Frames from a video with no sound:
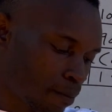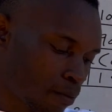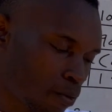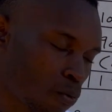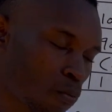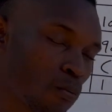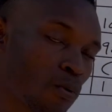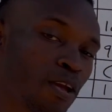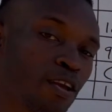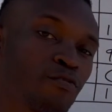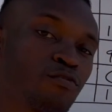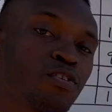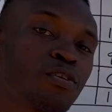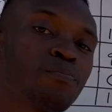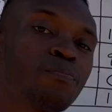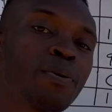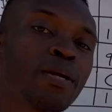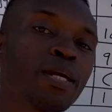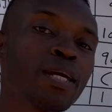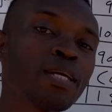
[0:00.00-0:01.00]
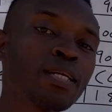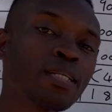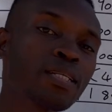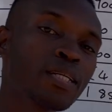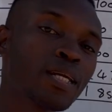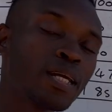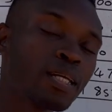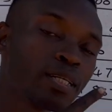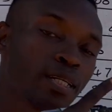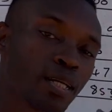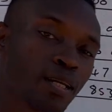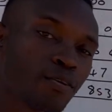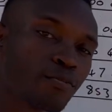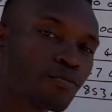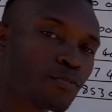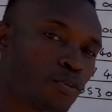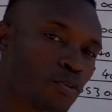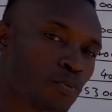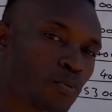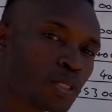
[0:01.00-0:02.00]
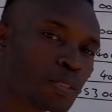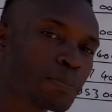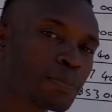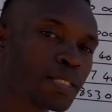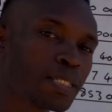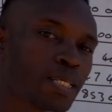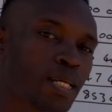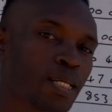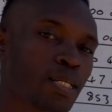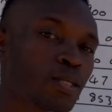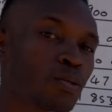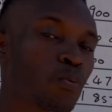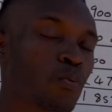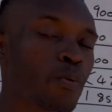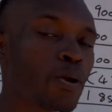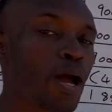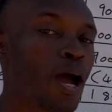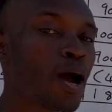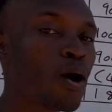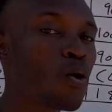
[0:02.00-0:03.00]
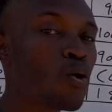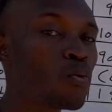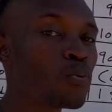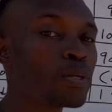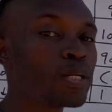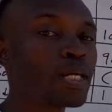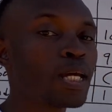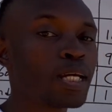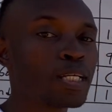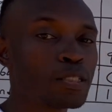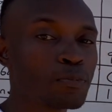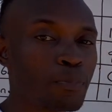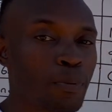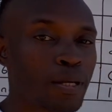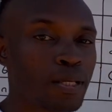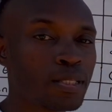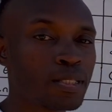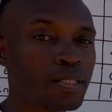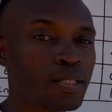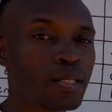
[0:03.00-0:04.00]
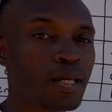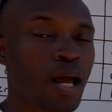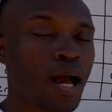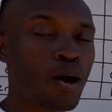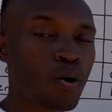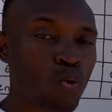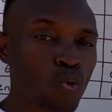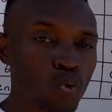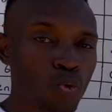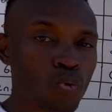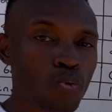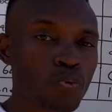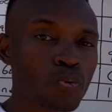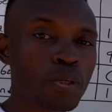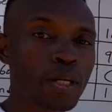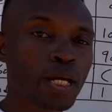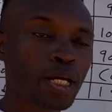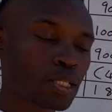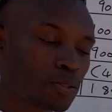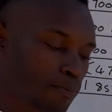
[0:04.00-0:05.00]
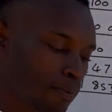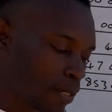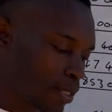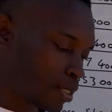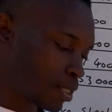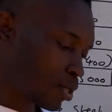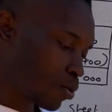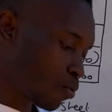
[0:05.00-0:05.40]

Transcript: We haven't paid a telephone, which means that we are owing expense, accrued expense.